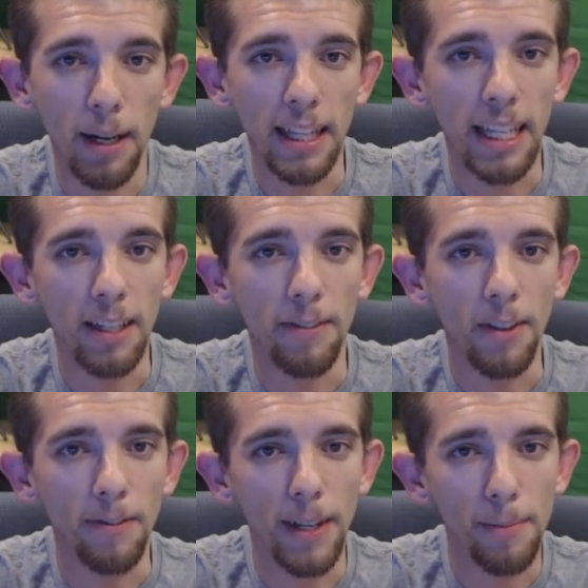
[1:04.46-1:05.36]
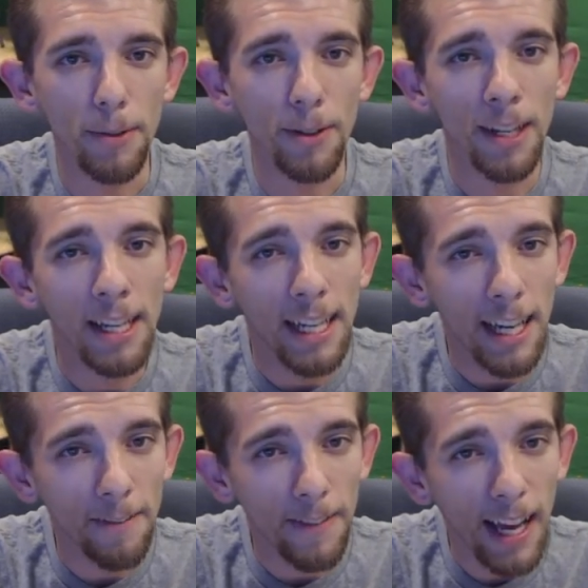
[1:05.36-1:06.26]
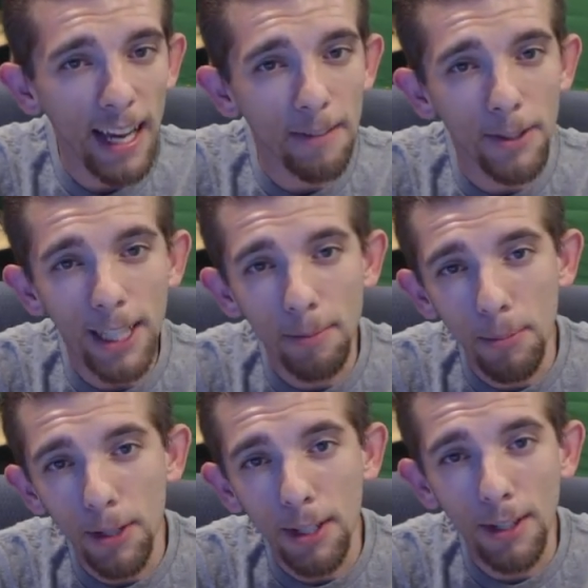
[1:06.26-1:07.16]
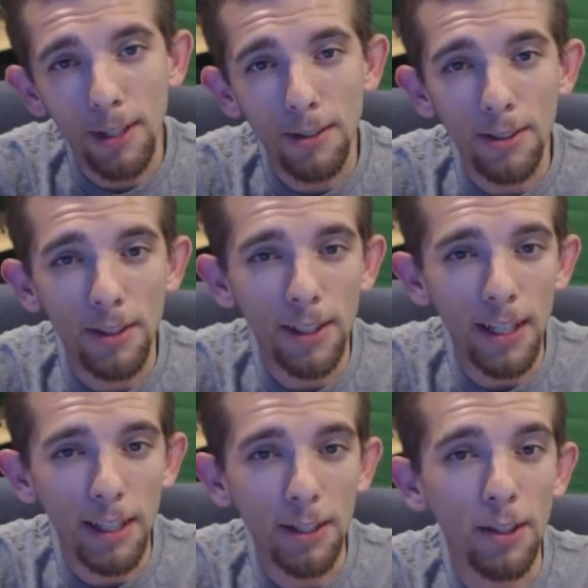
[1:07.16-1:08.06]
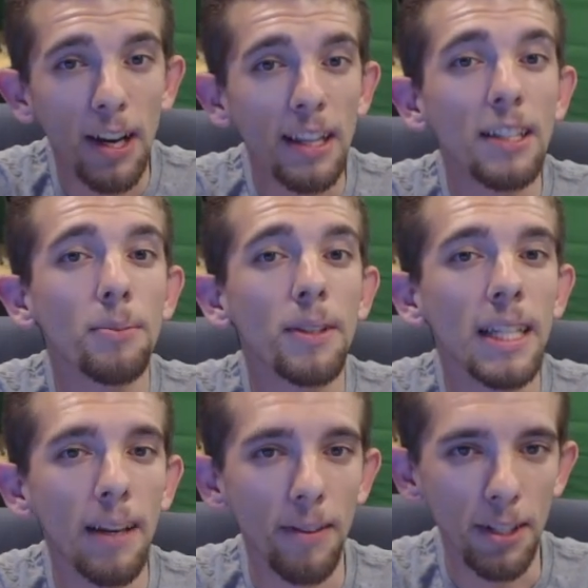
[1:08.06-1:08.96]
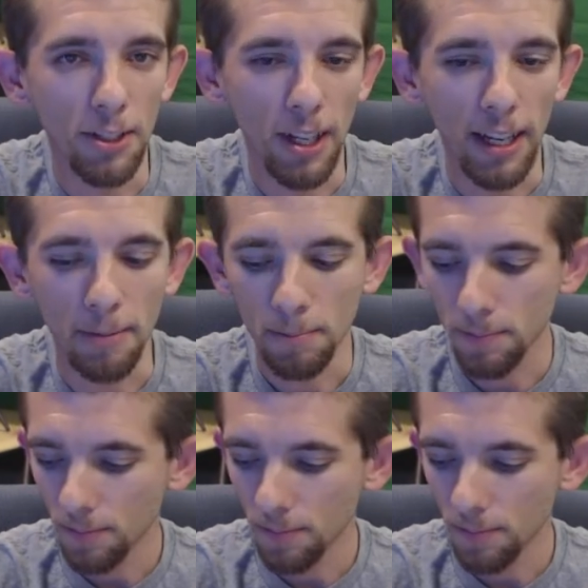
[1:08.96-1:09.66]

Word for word: by the end of November. If not, if we get pretty close, then you know at least we gave it a shot.